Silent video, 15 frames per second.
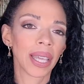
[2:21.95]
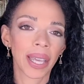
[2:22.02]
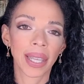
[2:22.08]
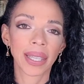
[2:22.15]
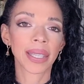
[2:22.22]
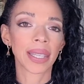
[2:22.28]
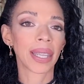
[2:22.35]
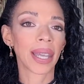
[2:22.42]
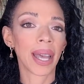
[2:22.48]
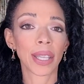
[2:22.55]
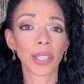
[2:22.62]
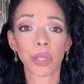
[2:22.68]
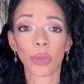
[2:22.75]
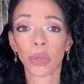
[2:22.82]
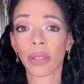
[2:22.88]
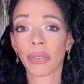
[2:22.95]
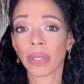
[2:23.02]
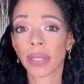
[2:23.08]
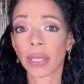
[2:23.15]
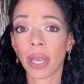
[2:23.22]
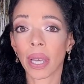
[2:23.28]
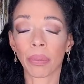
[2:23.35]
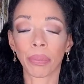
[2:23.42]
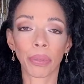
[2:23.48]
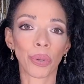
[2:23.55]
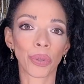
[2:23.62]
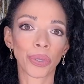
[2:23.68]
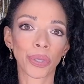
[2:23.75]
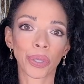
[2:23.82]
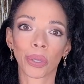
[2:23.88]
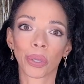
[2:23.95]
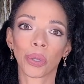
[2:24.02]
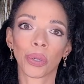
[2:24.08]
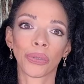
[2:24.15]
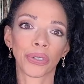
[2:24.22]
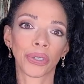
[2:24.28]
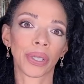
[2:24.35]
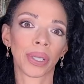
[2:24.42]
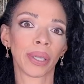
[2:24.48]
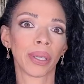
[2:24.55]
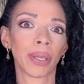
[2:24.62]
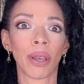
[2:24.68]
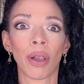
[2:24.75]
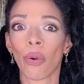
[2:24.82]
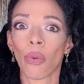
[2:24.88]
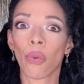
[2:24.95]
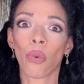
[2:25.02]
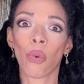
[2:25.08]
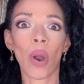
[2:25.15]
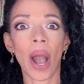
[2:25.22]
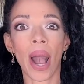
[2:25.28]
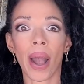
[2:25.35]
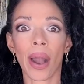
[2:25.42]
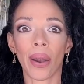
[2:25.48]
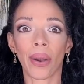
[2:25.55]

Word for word: is that it has Louis Vuitton posted all over it. Wow.